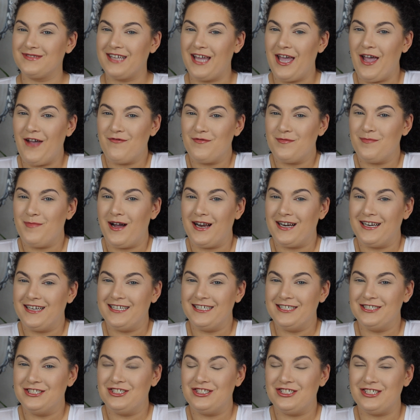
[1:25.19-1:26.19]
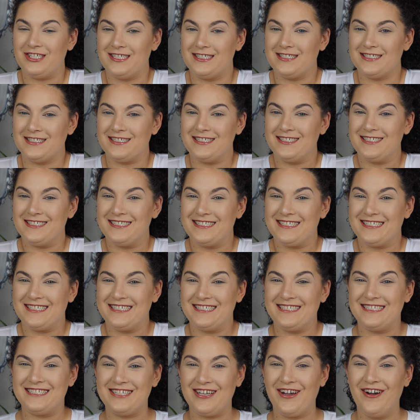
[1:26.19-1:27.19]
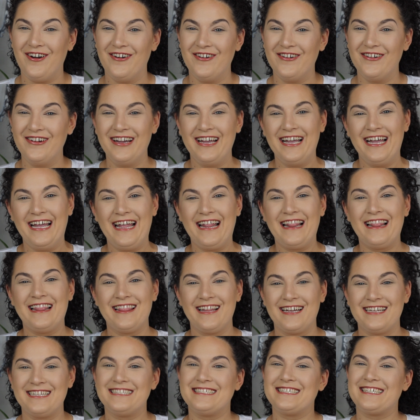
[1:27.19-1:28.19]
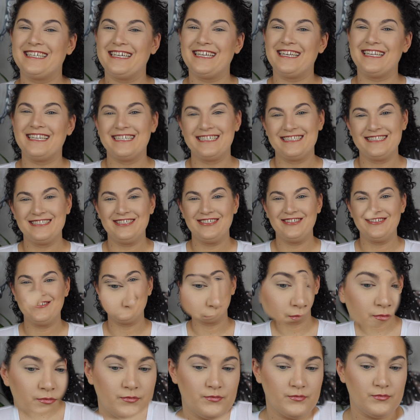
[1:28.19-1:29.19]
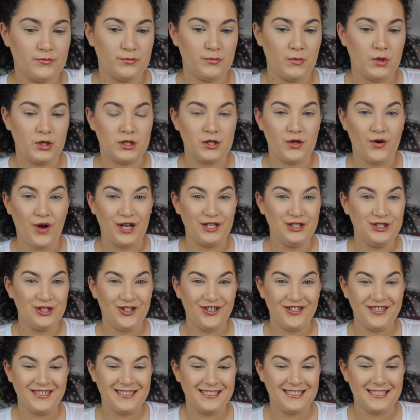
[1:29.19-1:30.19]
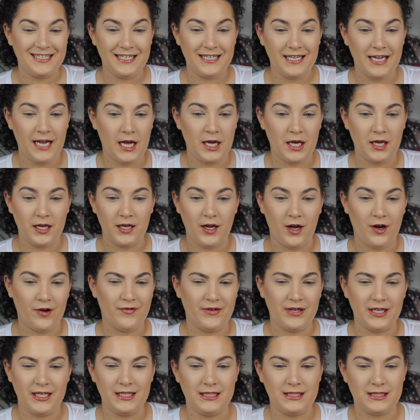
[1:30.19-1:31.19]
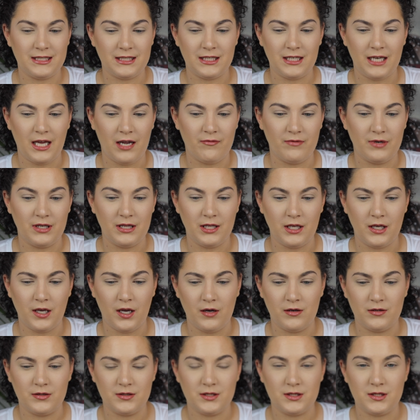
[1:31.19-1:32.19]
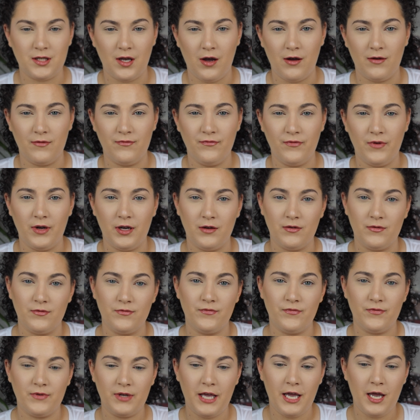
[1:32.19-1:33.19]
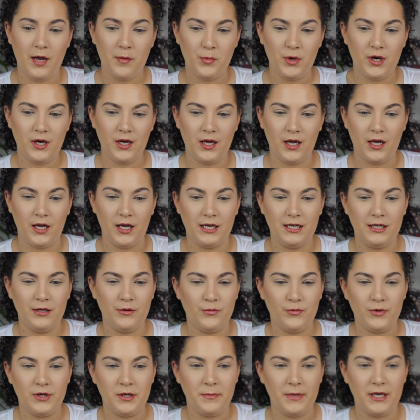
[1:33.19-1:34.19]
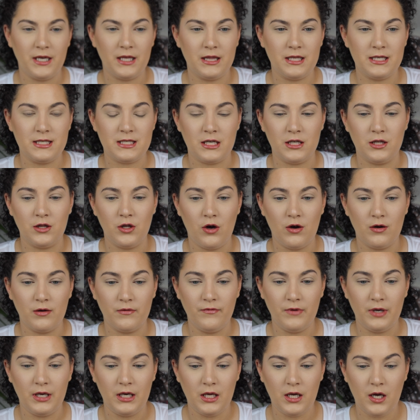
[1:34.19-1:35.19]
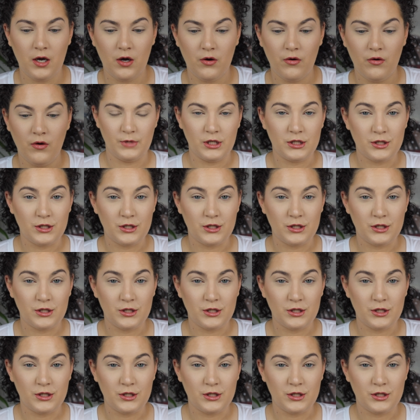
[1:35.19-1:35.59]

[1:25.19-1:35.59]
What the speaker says: Everybody needs Jesus. So let's get into it. So as y'all can see, I already did everything else off of camera. I didn't want to make this a long video.